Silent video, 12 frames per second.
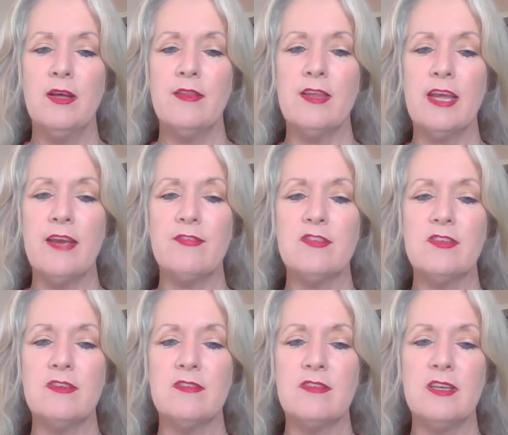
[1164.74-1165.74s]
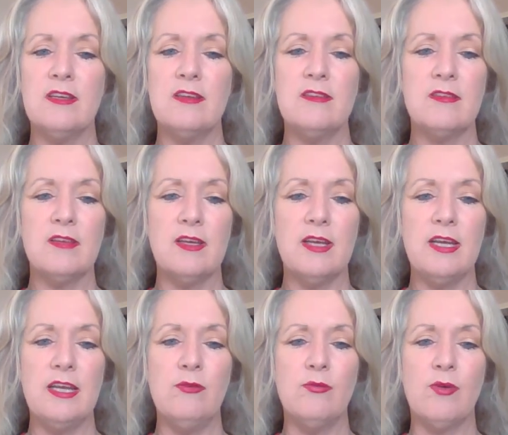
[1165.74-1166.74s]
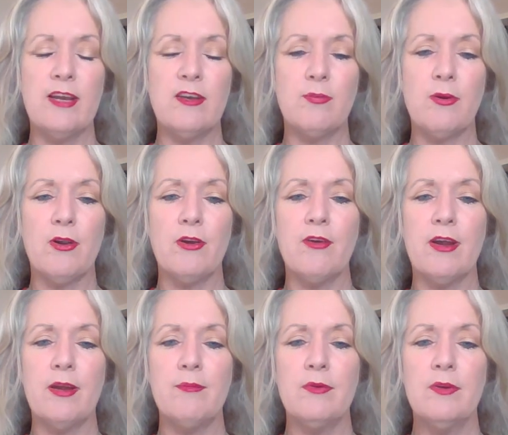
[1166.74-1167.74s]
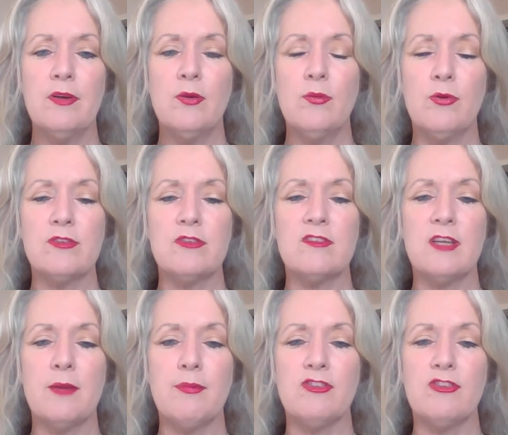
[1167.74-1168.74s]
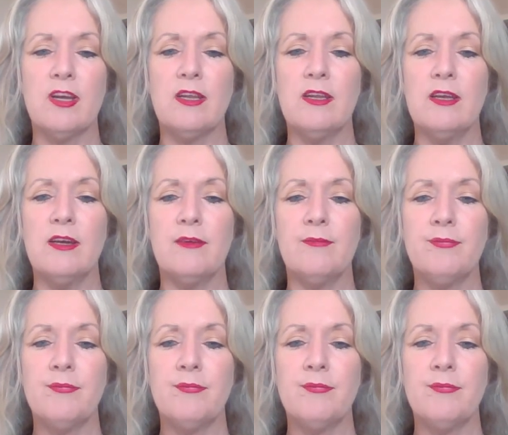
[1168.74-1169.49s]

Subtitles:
The FCC's E-Rate program was established that year.